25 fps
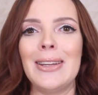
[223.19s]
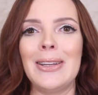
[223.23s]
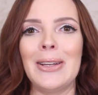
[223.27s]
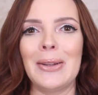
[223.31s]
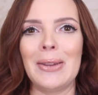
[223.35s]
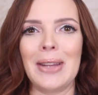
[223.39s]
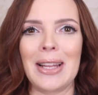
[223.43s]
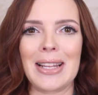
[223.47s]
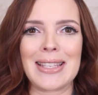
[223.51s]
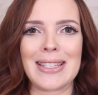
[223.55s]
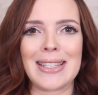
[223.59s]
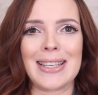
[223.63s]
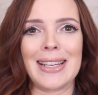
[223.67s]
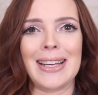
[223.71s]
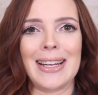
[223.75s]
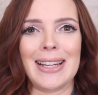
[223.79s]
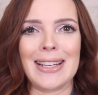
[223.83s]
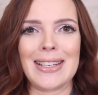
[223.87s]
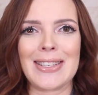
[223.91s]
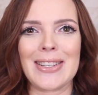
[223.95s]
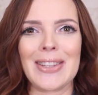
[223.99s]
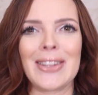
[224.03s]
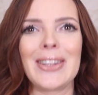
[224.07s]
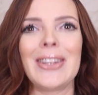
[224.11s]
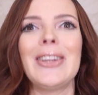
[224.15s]
Now let's get
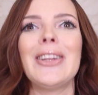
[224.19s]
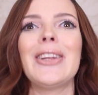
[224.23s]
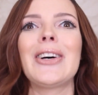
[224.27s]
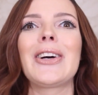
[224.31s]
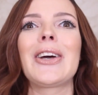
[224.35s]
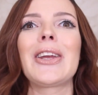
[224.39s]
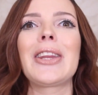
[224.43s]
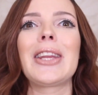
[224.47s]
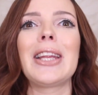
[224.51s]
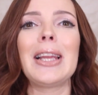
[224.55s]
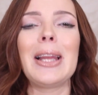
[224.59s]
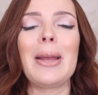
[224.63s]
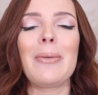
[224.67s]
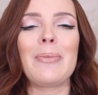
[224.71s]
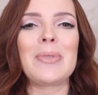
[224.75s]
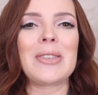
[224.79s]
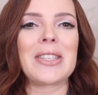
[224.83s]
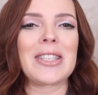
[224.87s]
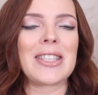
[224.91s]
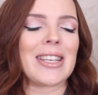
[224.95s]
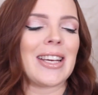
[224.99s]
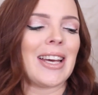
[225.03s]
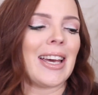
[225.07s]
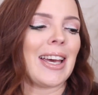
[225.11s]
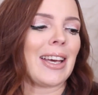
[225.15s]
into the look of the
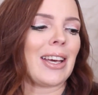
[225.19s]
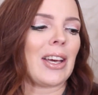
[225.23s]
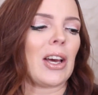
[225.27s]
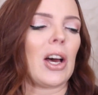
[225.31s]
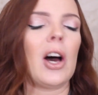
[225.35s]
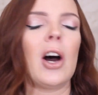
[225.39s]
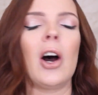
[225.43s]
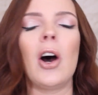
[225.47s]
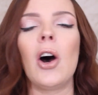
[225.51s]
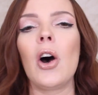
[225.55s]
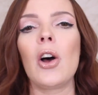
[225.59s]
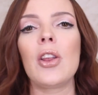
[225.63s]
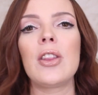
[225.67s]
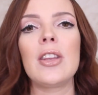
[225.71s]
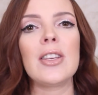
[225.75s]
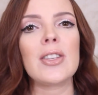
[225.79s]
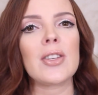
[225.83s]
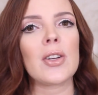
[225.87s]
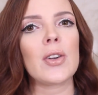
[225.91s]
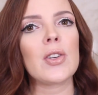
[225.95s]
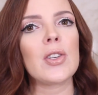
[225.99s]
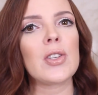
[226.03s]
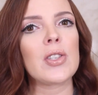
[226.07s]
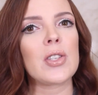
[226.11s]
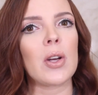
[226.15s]
lipstick. Oh, these
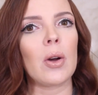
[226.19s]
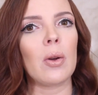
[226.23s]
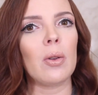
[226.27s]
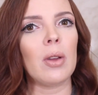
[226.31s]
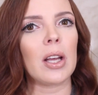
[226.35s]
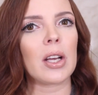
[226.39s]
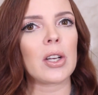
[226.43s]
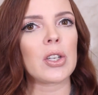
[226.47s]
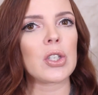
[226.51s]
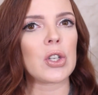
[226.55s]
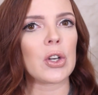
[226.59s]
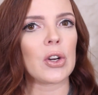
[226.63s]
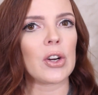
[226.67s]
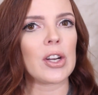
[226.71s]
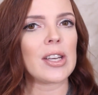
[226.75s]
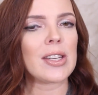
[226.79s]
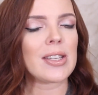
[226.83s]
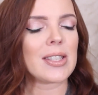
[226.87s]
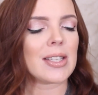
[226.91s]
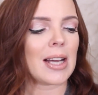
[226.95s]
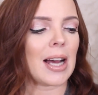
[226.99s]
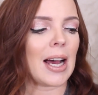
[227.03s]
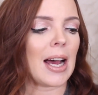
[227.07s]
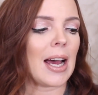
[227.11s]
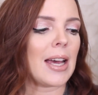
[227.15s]
are so
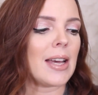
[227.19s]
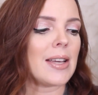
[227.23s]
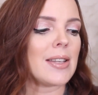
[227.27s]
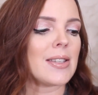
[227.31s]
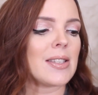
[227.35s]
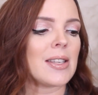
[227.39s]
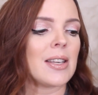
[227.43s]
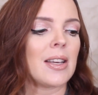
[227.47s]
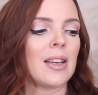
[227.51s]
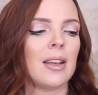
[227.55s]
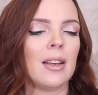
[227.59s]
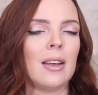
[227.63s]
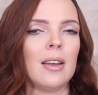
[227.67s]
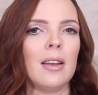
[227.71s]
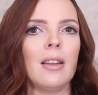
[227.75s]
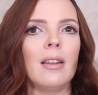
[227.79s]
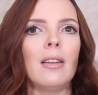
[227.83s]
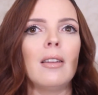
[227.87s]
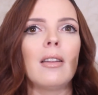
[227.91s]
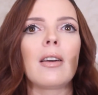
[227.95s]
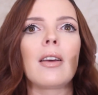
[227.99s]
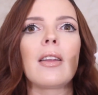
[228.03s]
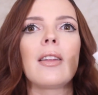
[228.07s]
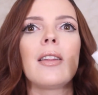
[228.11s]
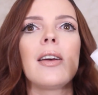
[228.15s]
luxurious, guys.
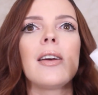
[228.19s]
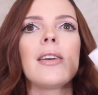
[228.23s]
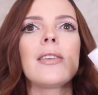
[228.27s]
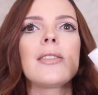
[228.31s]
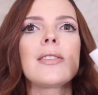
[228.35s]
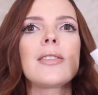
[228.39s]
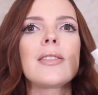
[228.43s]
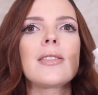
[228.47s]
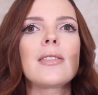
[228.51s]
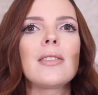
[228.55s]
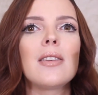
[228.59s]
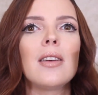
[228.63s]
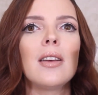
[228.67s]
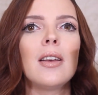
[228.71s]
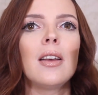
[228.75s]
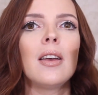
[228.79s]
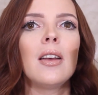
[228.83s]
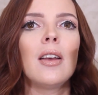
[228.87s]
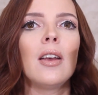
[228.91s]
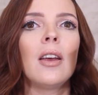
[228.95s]
Look at this.